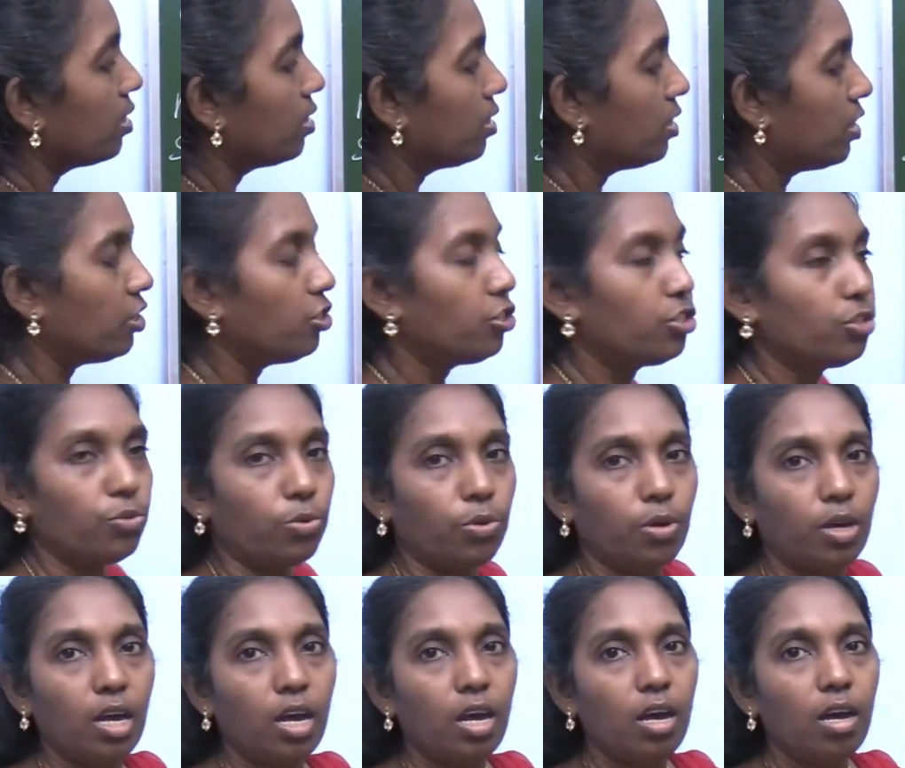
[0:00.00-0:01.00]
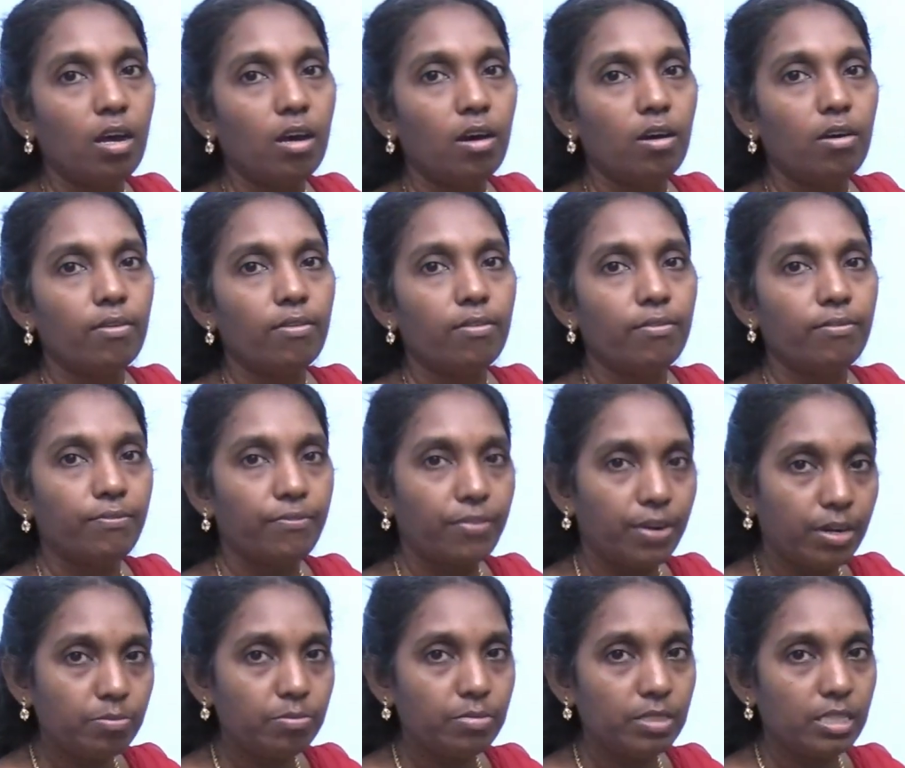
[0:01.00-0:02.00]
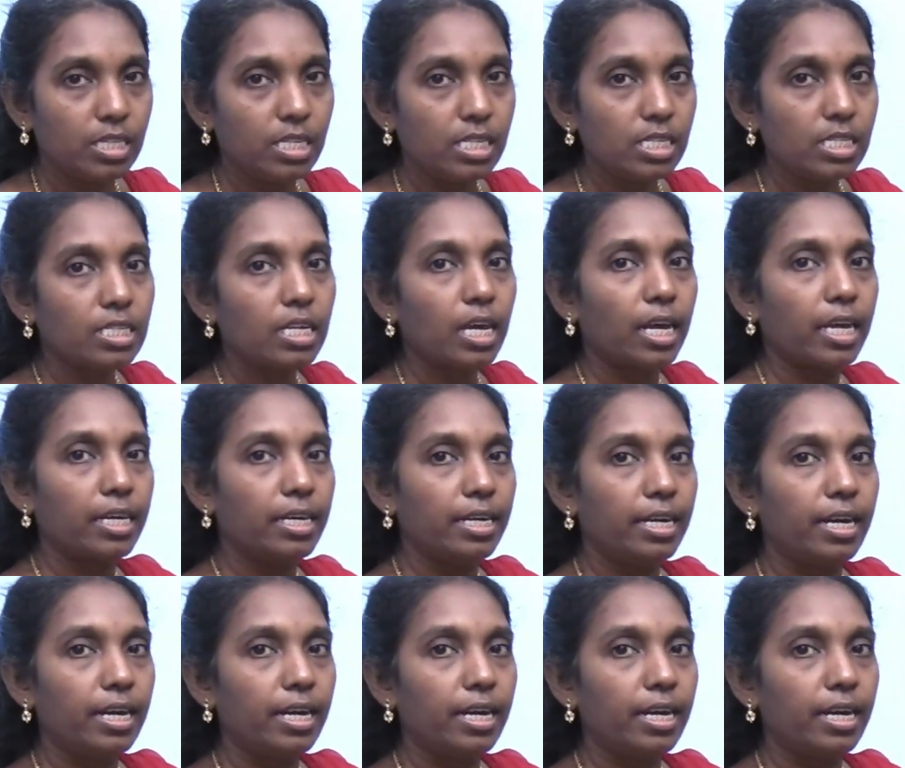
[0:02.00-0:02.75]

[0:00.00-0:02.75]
tissue. From this, it